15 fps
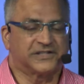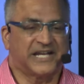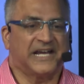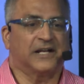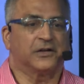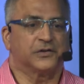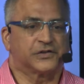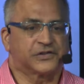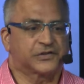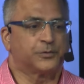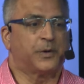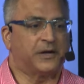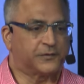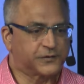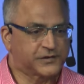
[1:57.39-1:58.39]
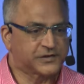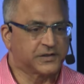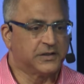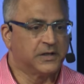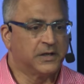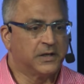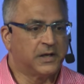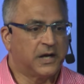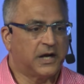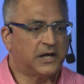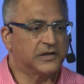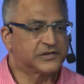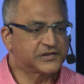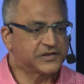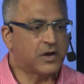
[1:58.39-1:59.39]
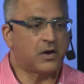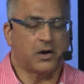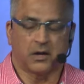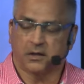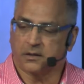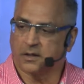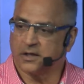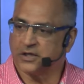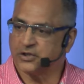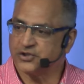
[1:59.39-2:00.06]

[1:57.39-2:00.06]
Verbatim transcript: Taylor Swift's uh, song, uh,